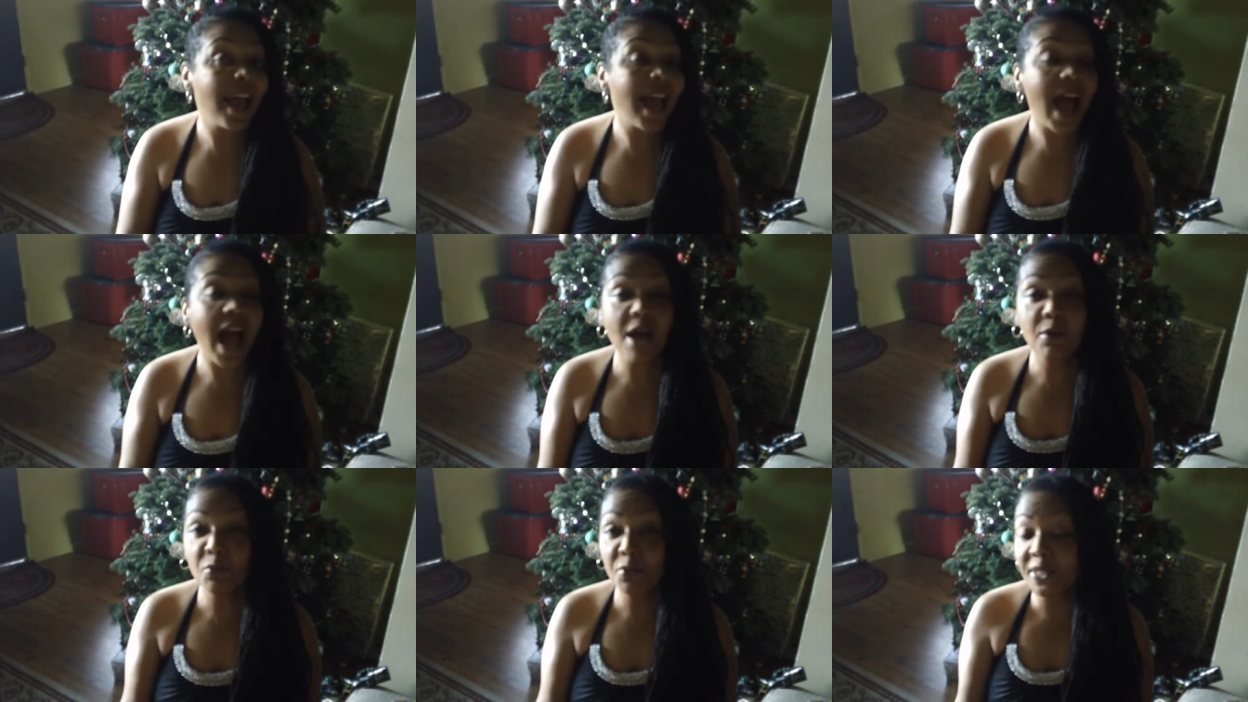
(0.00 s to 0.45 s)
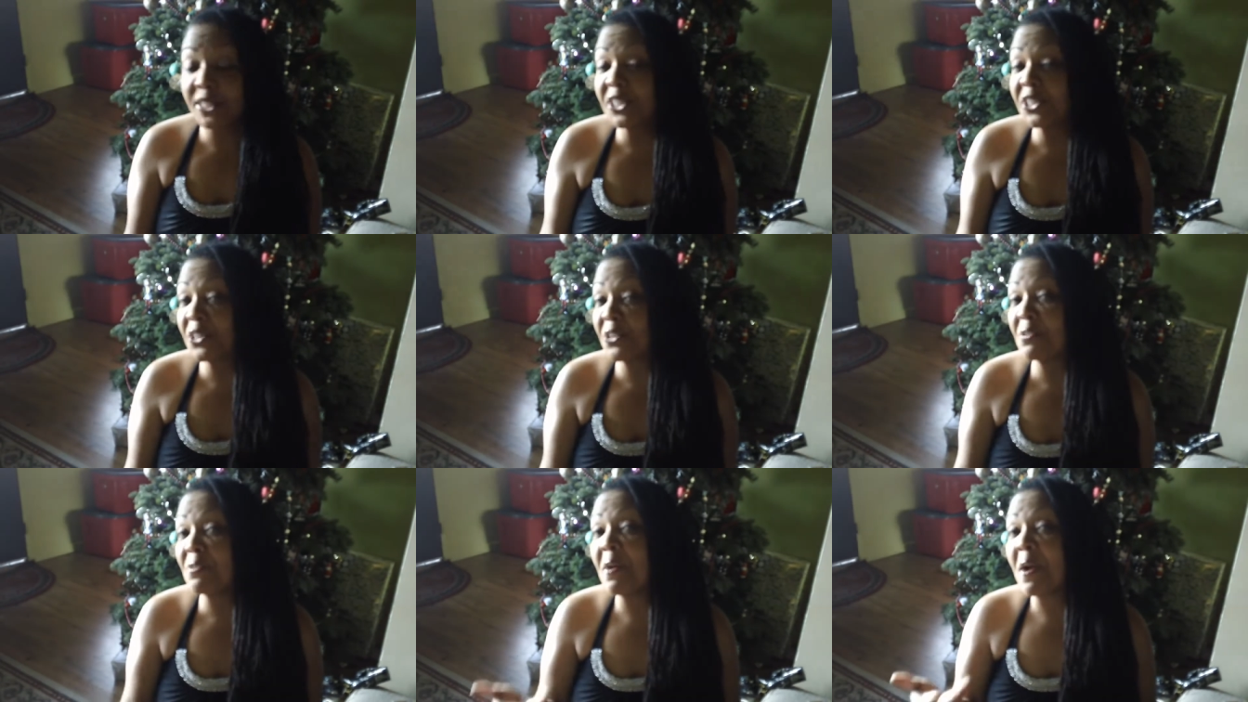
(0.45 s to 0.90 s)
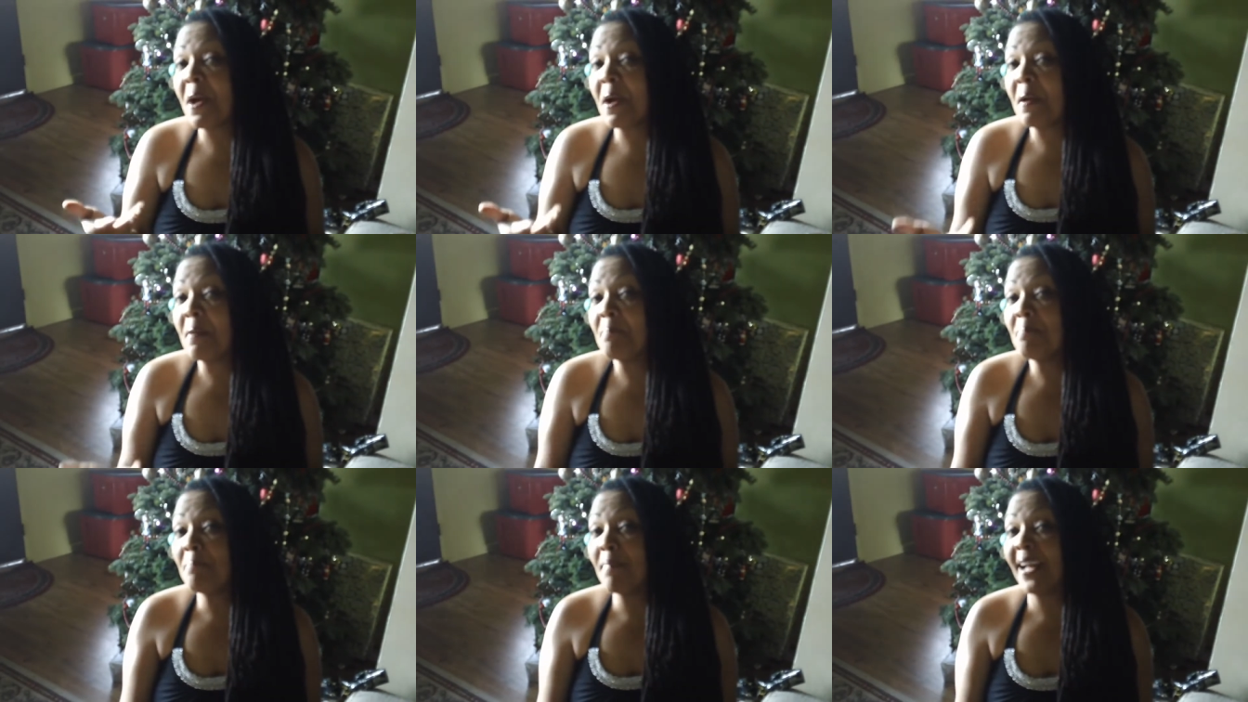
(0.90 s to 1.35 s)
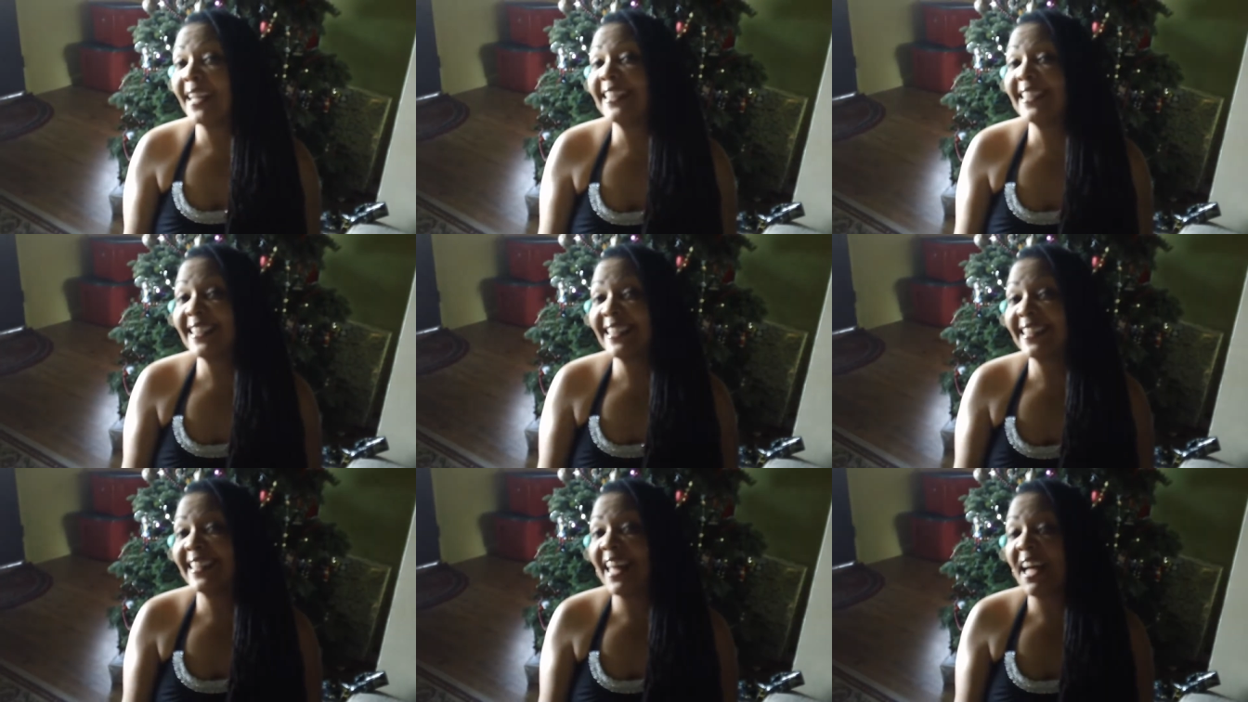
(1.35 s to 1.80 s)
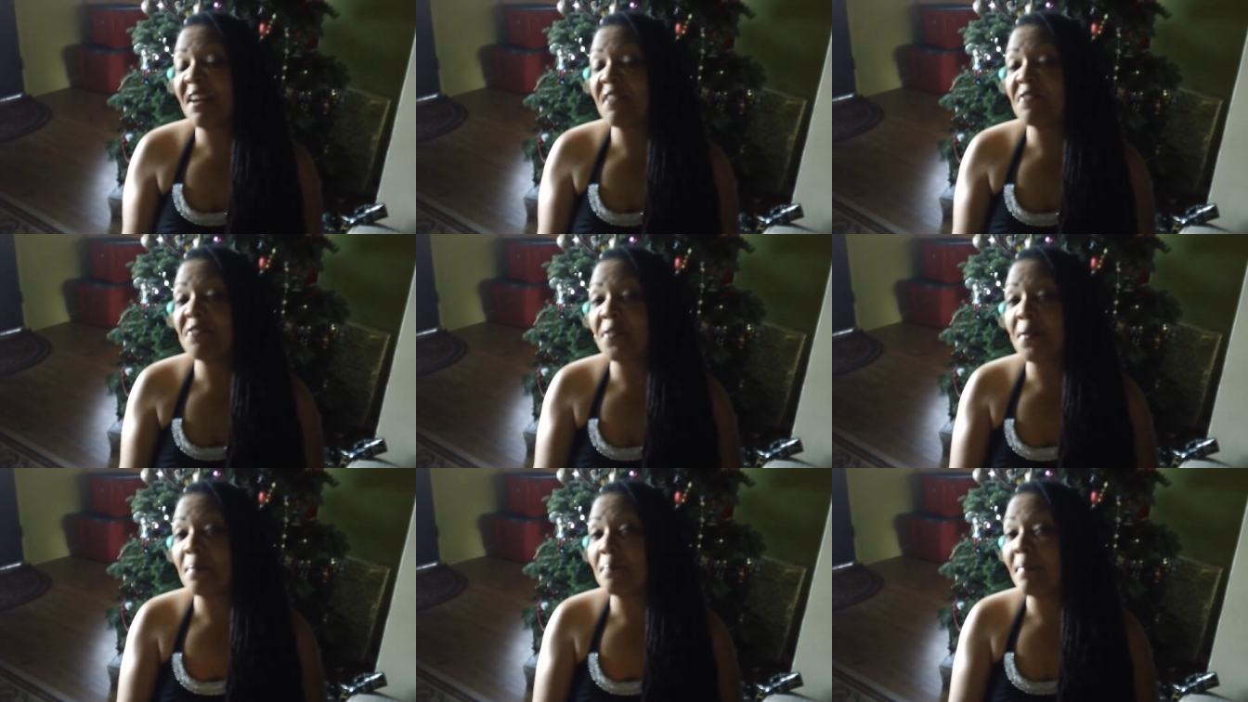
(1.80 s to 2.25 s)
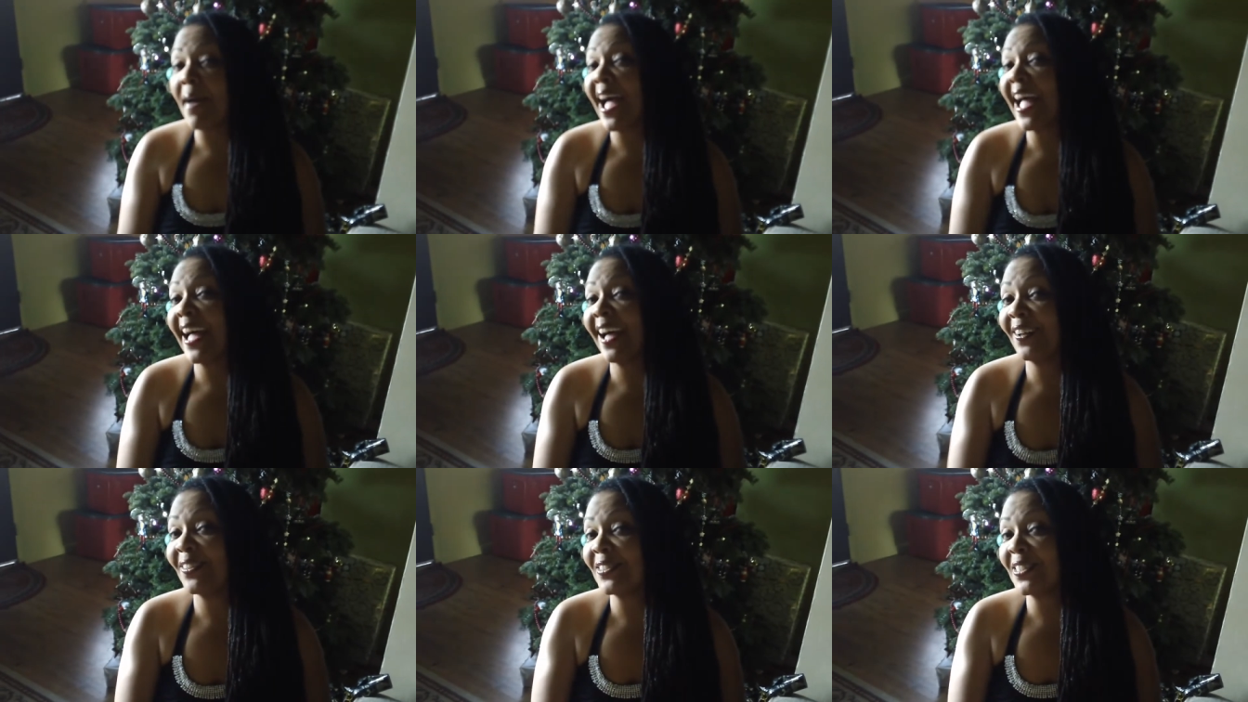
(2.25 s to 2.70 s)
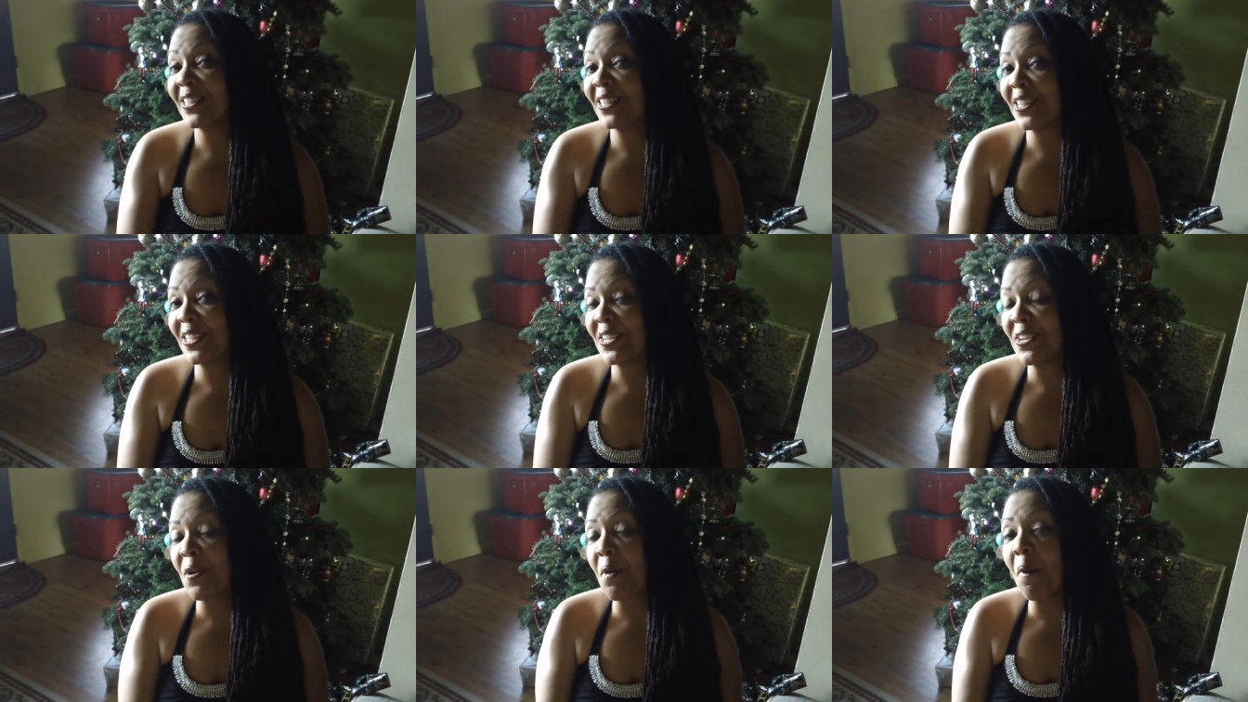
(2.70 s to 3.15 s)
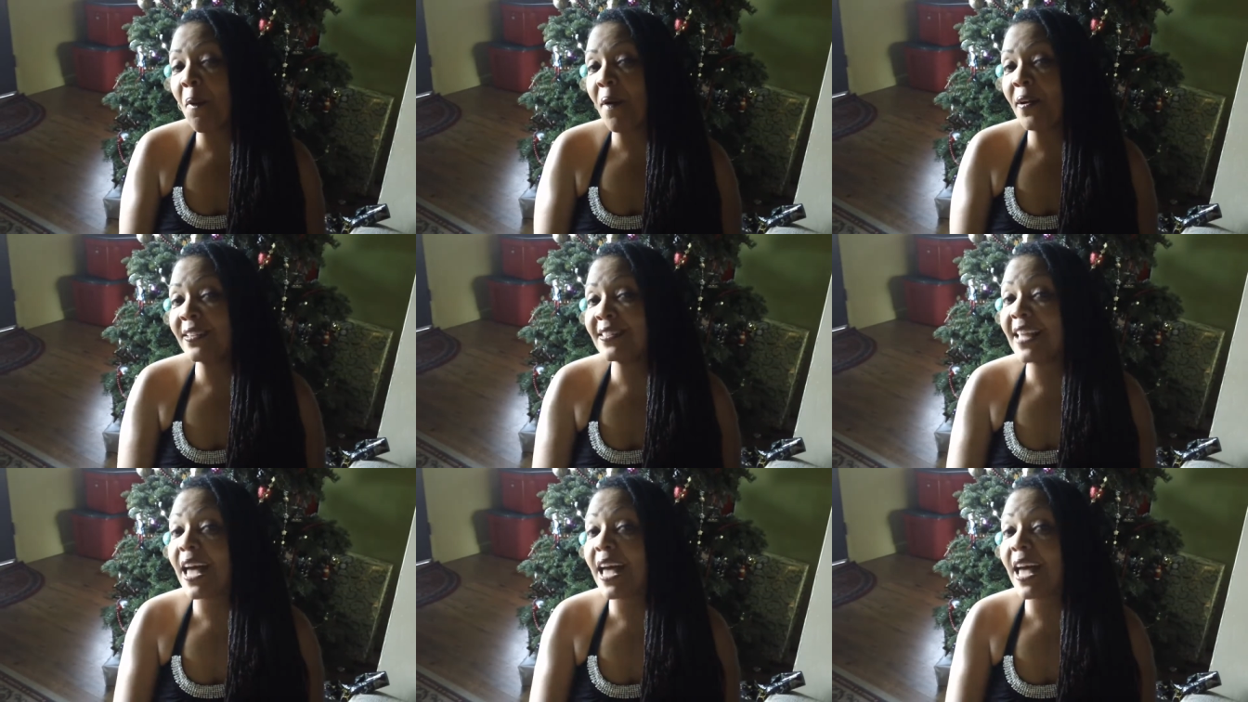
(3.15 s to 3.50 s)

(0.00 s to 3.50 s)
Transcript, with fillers: I wish you much love from my house to yours.